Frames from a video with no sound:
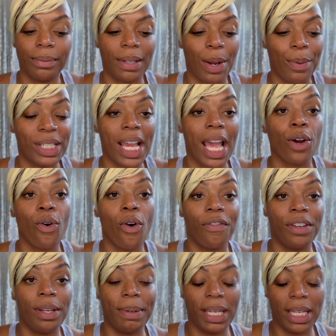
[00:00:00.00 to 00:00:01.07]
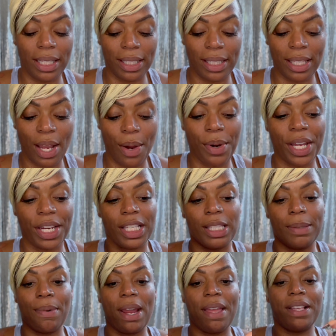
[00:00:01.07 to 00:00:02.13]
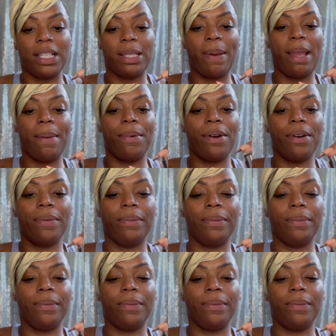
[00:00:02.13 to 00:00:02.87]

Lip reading: I wish I had coffee beans. And we're gonna spray this paper.